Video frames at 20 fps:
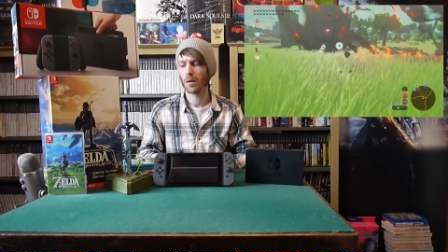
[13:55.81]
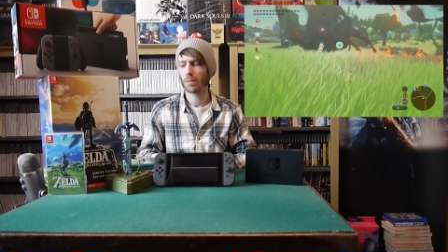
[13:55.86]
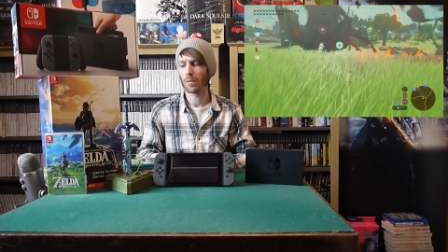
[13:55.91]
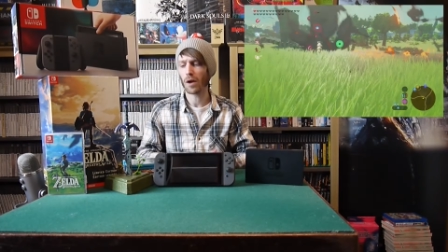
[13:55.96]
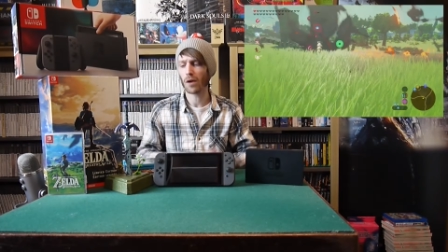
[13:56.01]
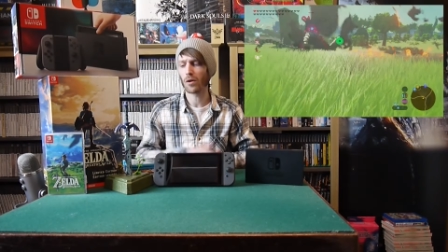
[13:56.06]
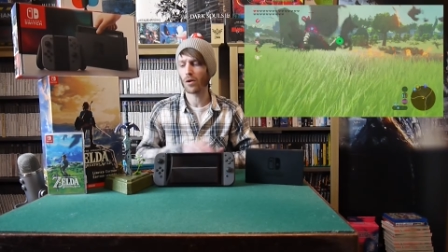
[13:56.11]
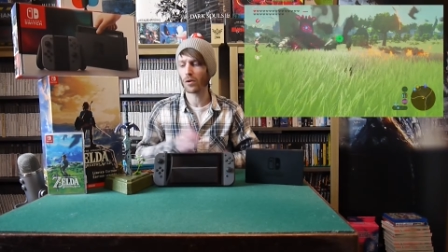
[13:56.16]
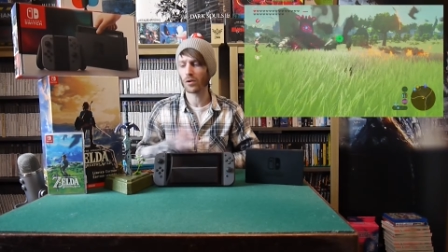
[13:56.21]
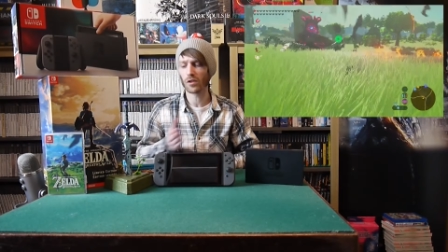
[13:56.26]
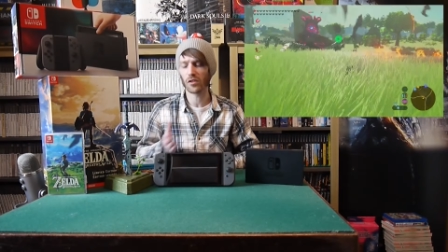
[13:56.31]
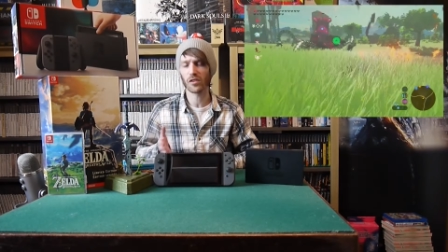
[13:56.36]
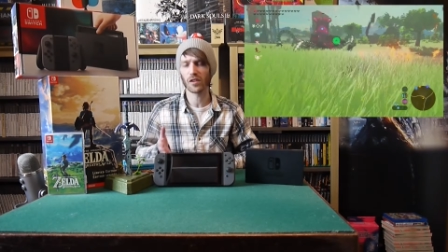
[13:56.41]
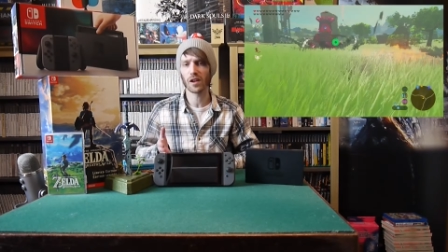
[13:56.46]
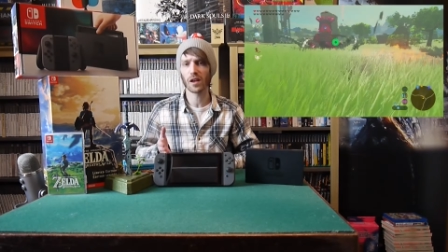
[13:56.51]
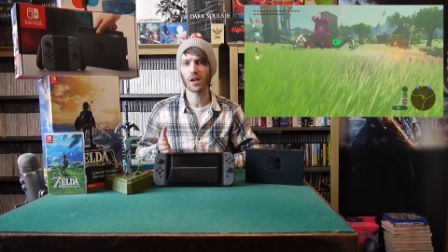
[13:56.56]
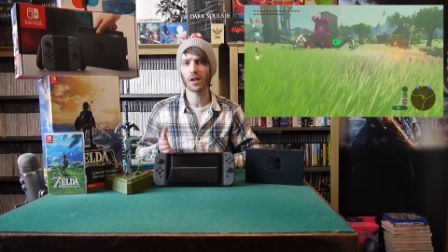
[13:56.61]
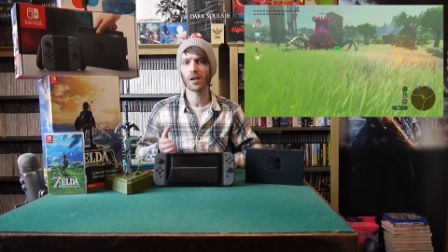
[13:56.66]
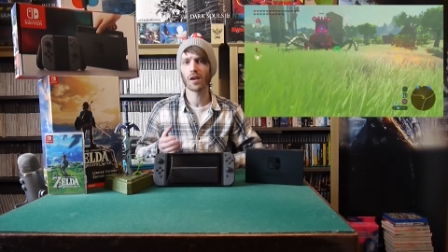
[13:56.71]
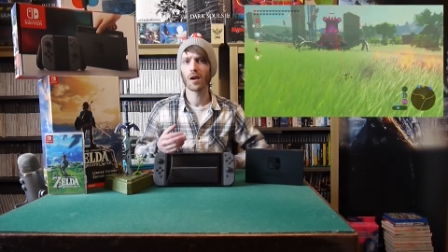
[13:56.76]
Mario
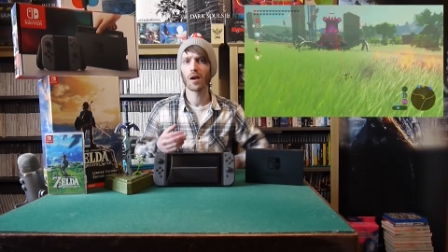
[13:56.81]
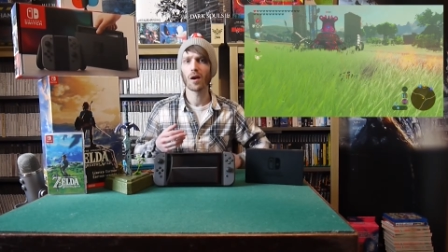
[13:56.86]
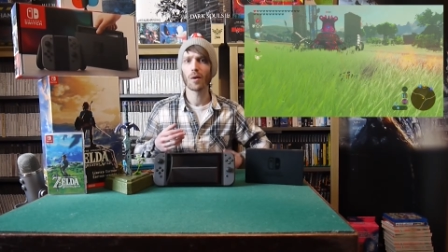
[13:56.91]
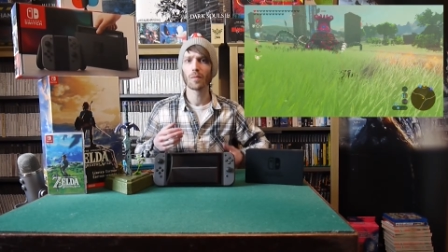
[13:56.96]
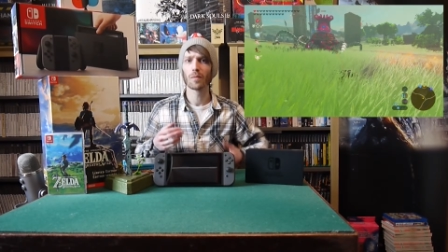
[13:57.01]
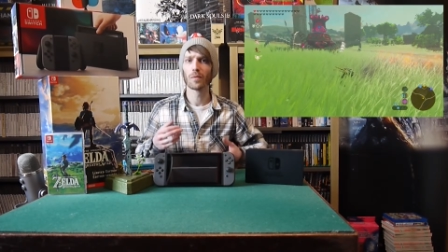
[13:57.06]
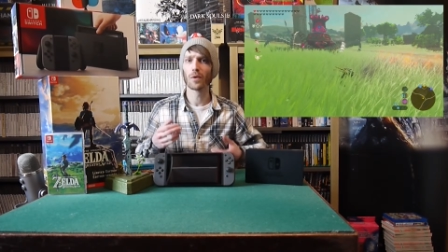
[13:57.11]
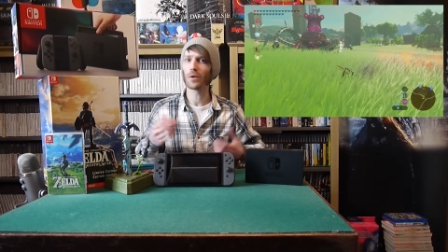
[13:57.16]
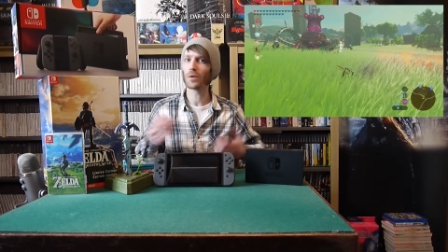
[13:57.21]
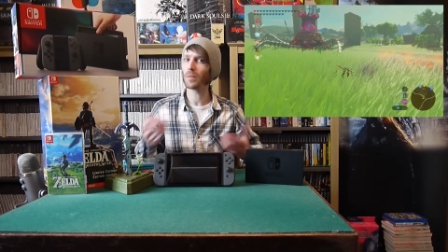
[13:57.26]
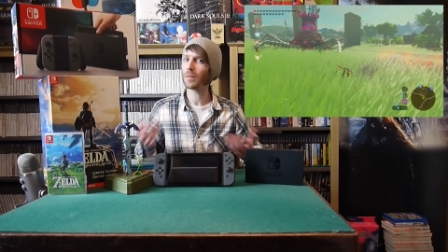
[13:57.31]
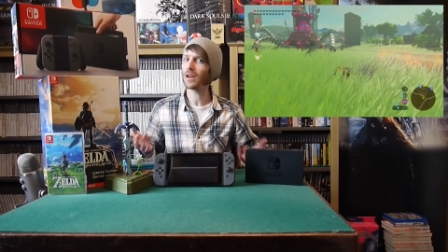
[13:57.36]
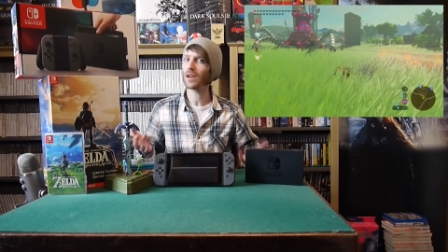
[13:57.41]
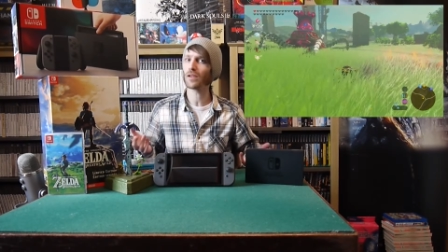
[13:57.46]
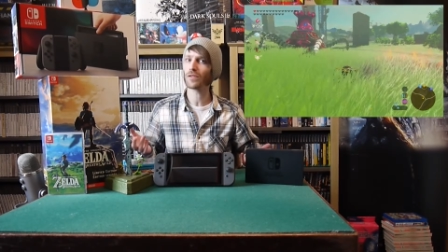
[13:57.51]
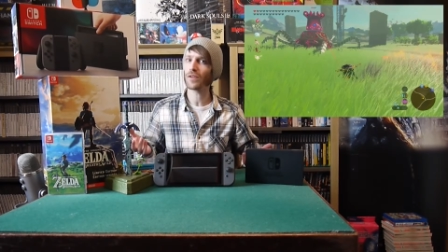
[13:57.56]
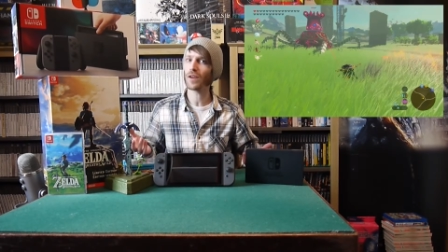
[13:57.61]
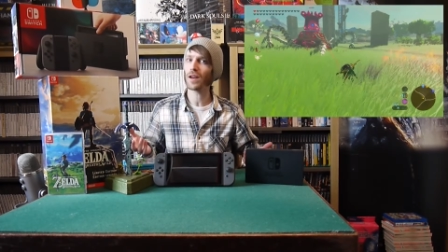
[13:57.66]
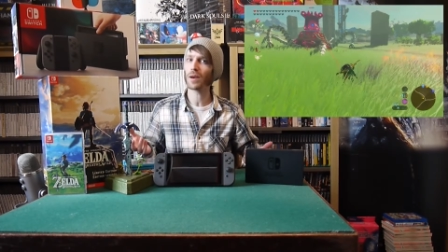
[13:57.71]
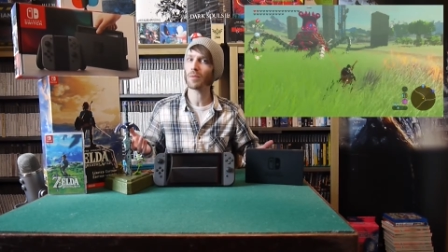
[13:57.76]
Odyssey, not the
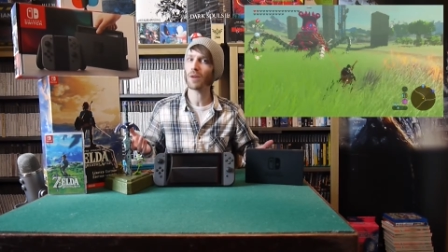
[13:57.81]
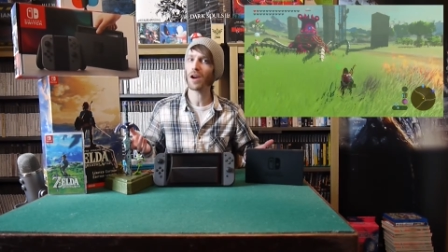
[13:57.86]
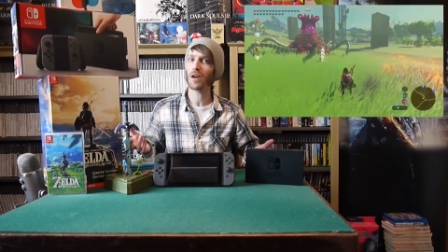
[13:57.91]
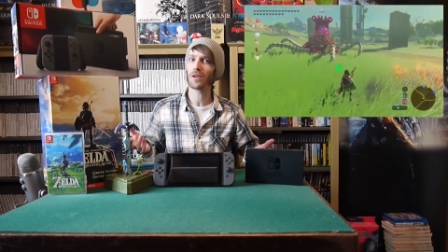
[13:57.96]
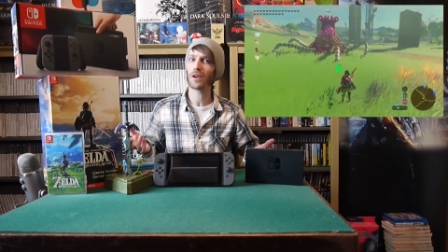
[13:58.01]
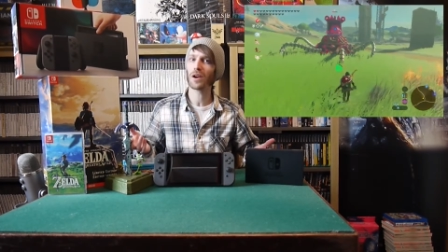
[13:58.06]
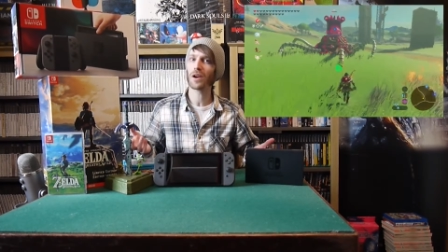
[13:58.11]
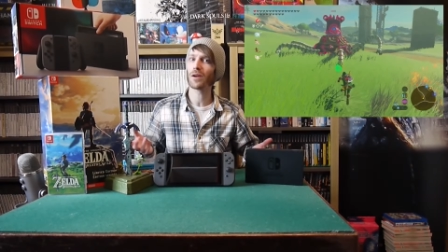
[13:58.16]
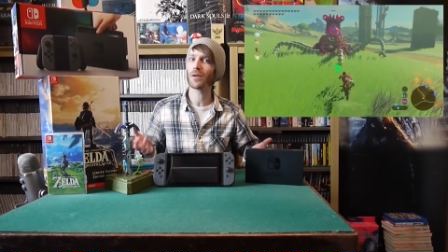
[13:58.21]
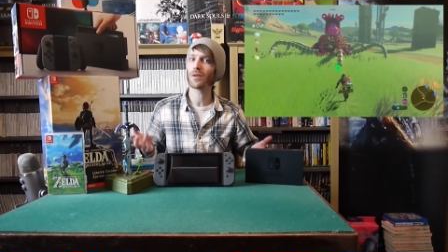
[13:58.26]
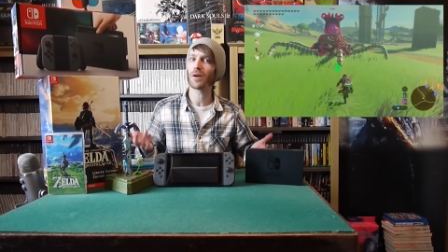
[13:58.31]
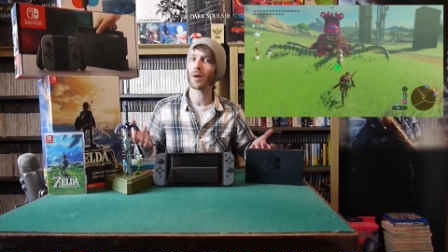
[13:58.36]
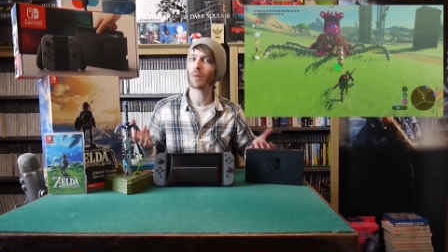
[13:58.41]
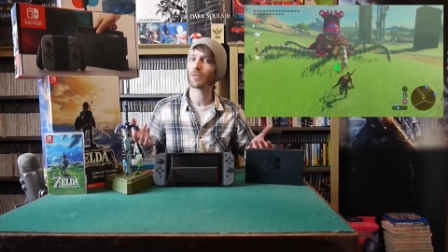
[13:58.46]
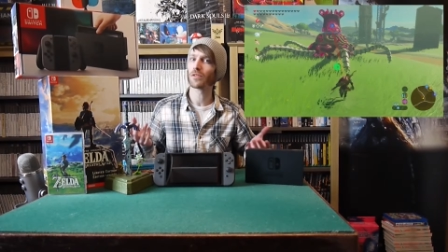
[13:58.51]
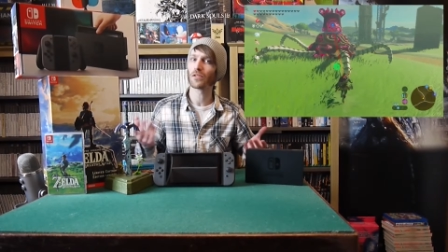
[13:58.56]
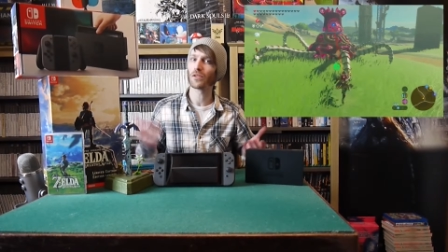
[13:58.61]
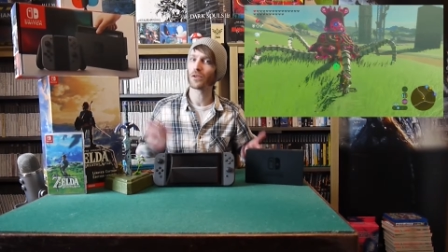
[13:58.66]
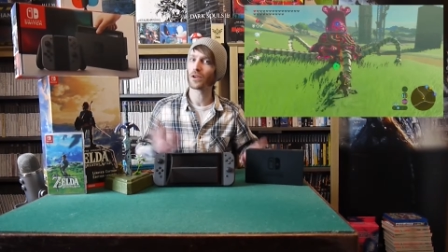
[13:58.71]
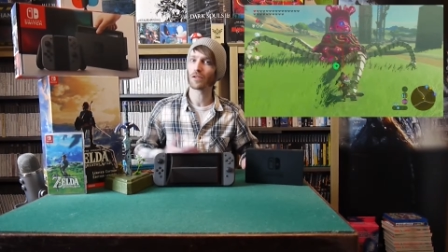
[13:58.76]
biggest fan of Mario, I'm
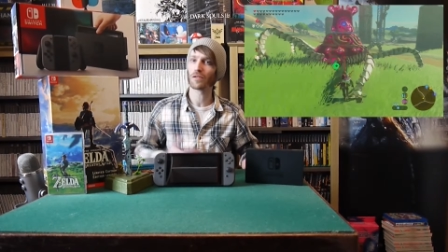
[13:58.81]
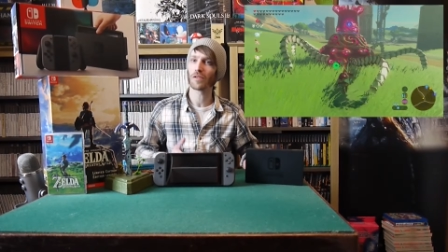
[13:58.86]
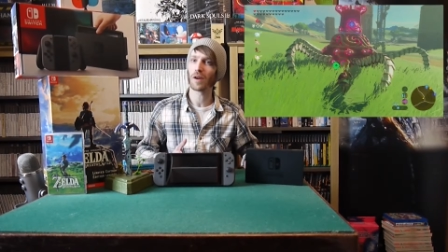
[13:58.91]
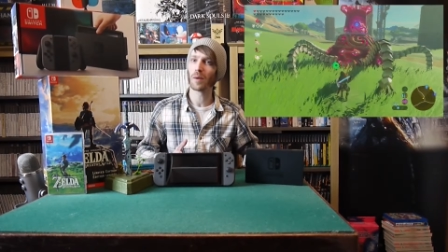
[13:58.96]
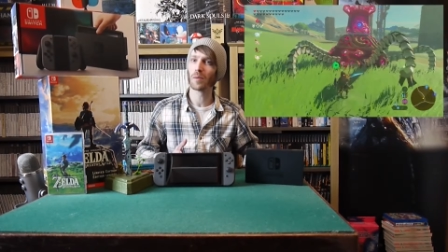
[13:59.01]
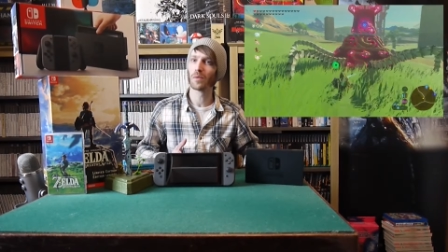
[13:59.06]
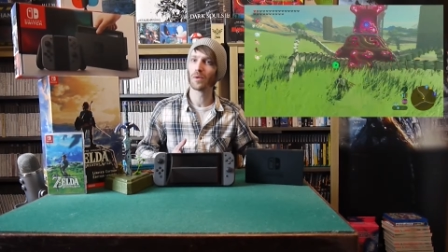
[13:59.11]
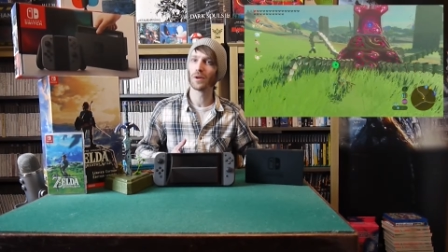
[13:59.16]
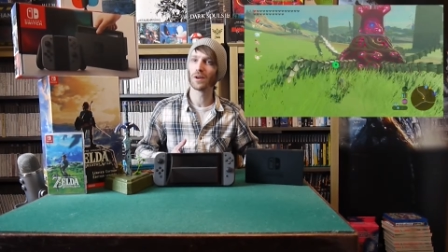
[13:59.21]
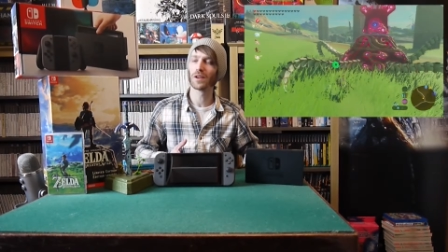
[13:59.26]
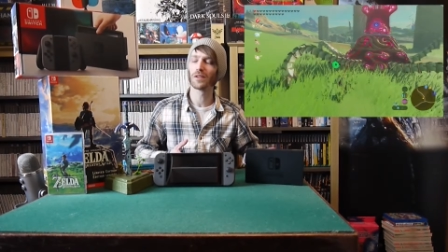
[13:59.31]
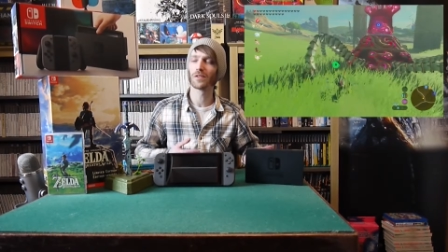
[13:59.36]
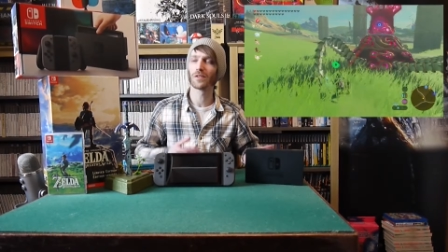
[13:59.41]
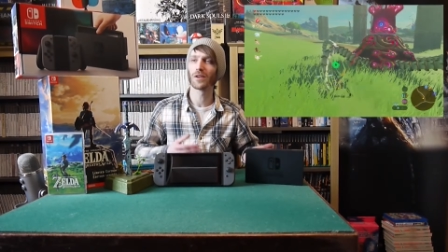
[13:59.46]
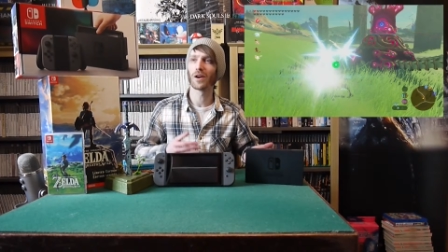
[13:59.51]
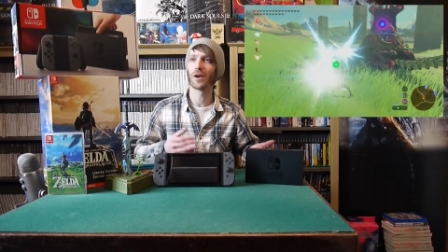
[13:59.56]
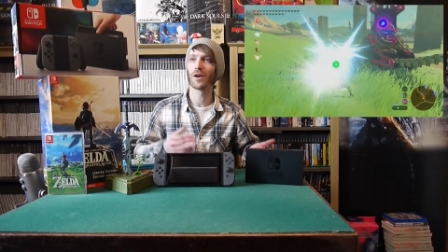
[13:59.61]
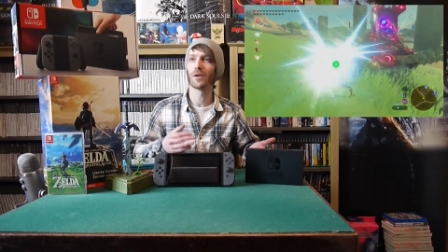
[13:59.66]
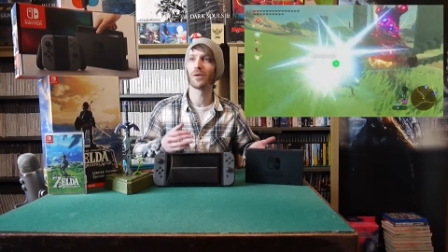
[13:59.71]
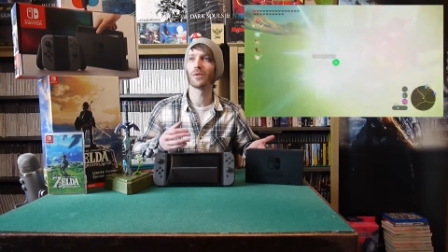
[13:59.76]
a Sonic fanboy,
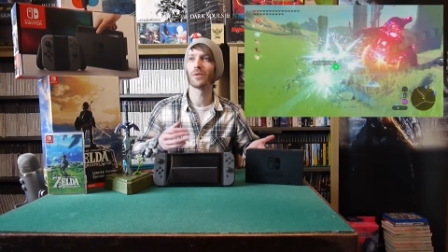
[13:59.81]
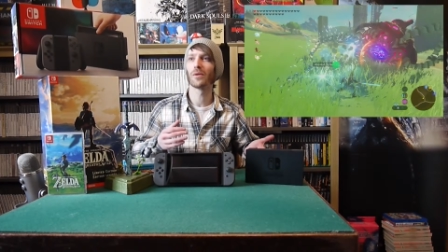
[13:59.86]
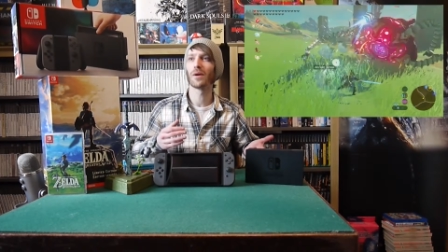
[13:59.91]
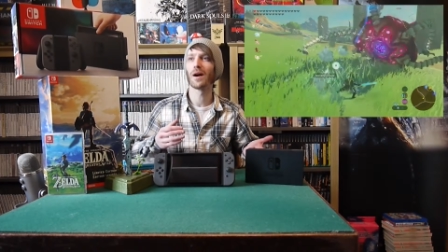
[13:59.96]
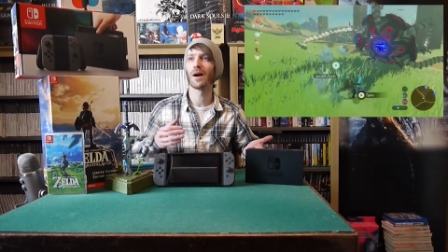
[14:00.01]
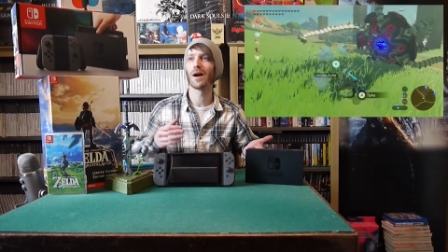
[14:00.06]
so,